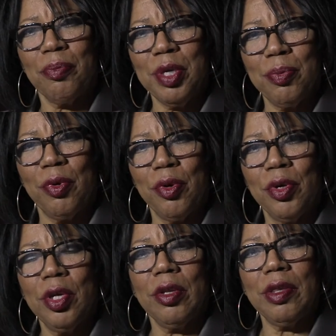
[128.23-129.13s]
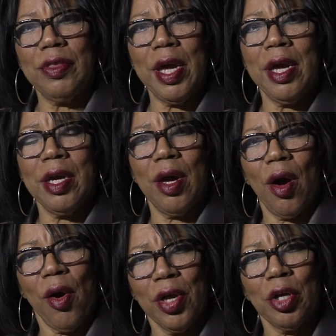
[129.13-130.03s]
people that they
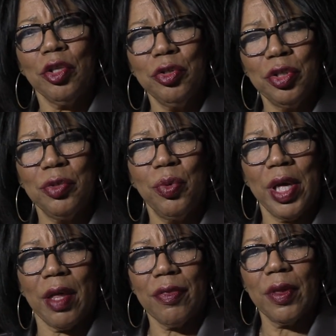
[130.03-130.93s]
are included with.